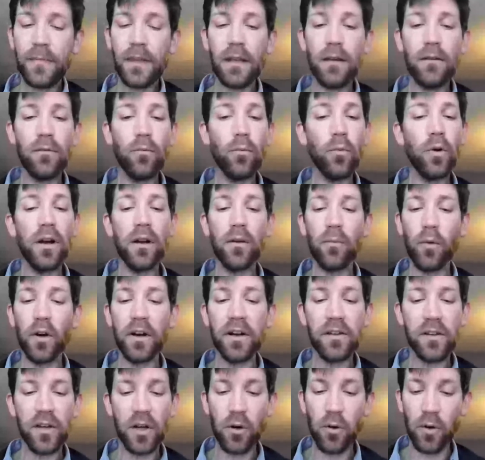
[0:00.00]

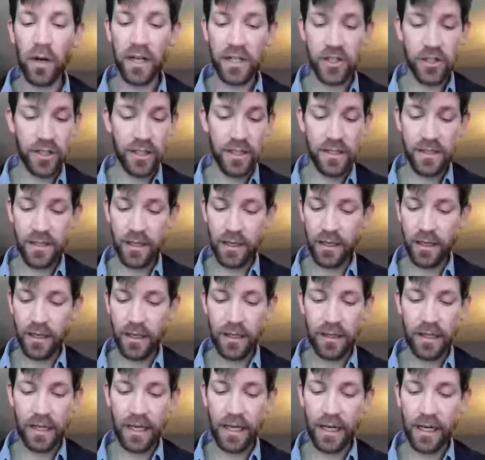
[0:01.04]
one of the questions
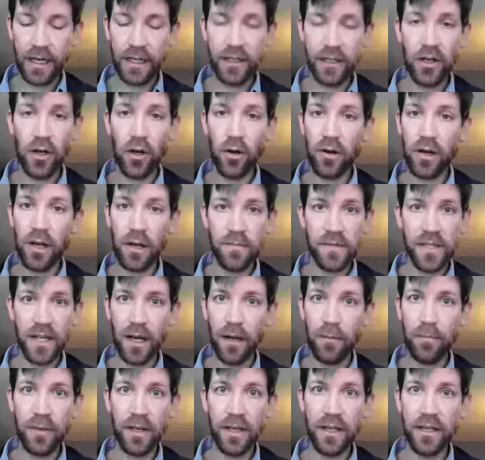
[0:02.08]
that I know comes
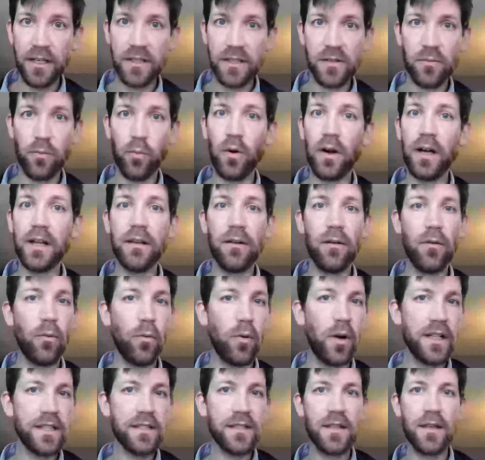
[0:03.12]
up is
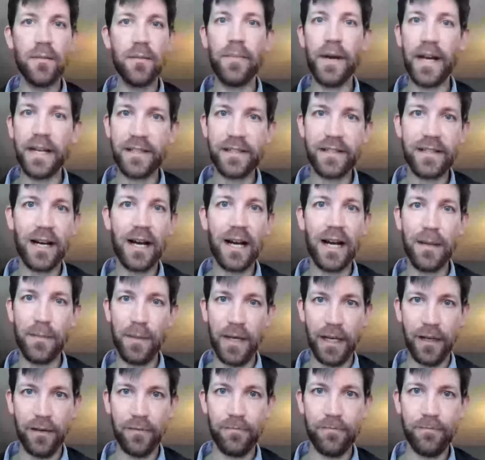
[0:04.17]
what's the best
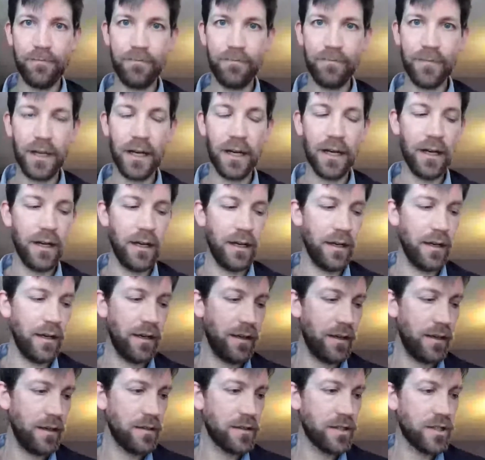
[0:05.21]
timing
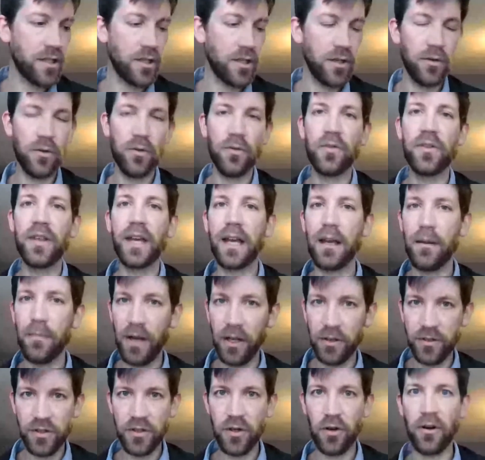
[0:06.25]
to think
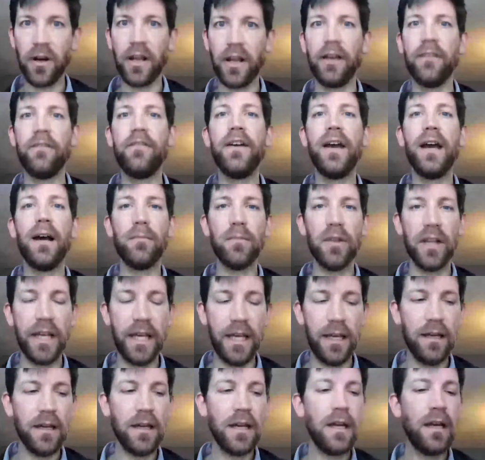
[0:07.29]
about starting a
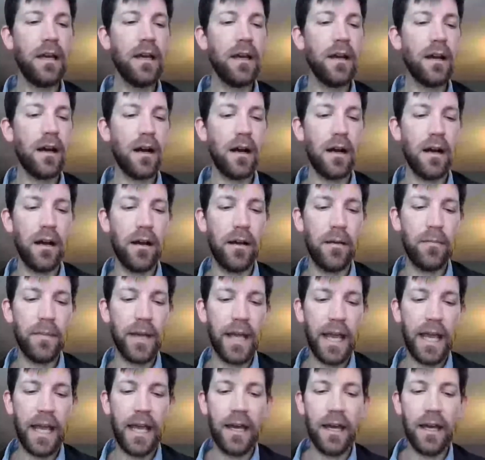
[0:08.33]
family,
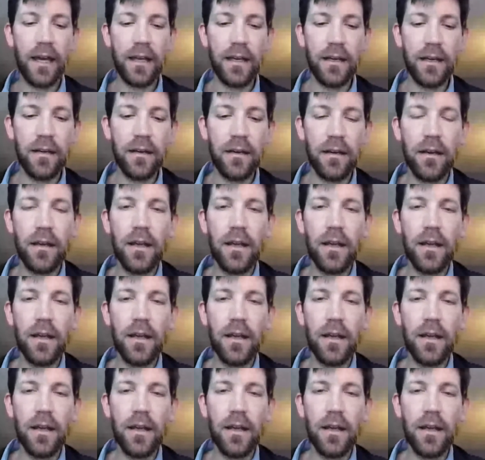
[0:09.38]
and